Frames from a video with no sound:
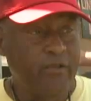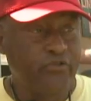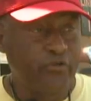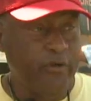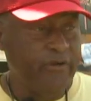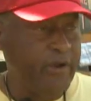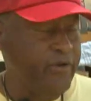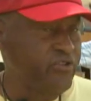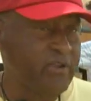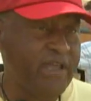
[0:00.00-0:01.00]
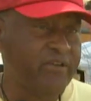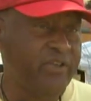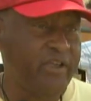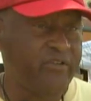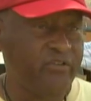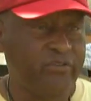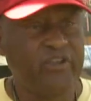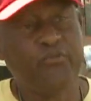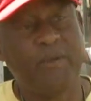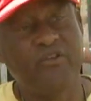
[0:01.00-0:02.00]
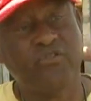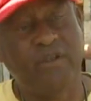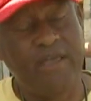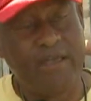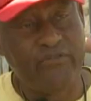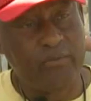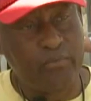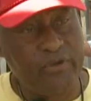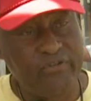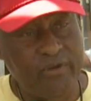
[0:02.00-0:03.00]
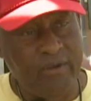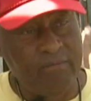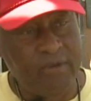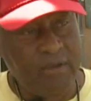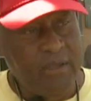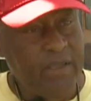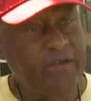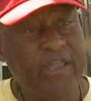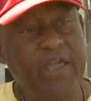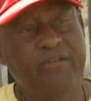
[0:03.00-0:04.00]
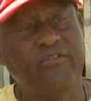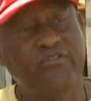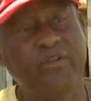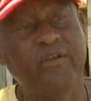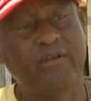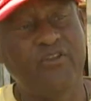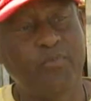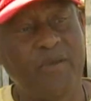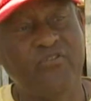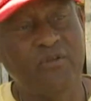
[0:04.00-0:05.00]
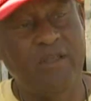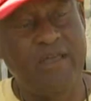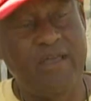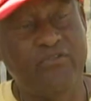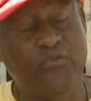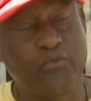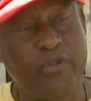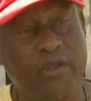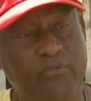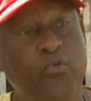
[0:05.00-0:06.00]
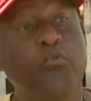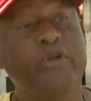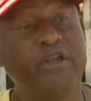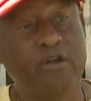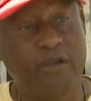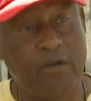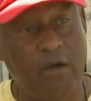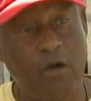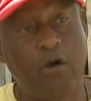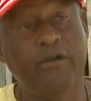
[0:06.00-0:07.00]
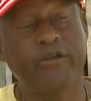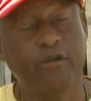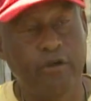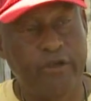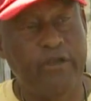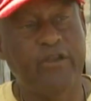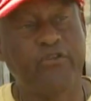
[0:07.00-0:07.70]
In certain areas like Texas, they specialize in brisket in Kansas City. They specialize in ribs. We cook it all and cook it